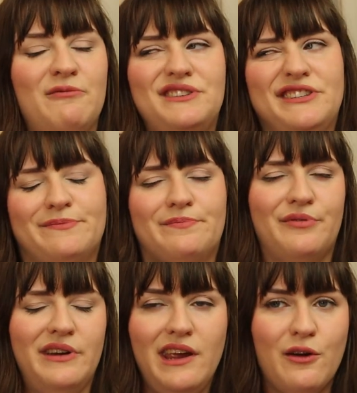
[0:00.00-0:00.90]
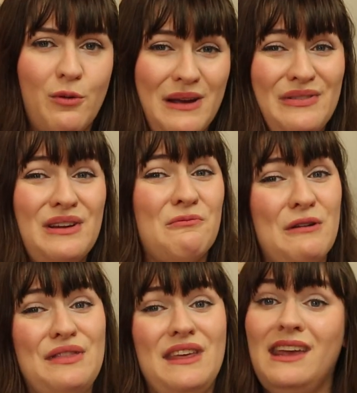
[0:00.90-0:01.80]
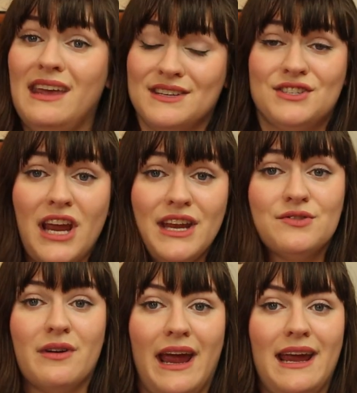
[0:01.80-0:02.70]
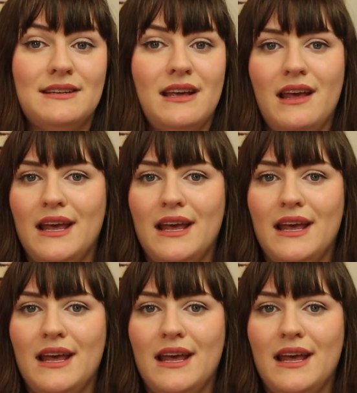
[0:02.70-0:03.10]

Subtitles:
which is pretty equivalent with the exchange rate.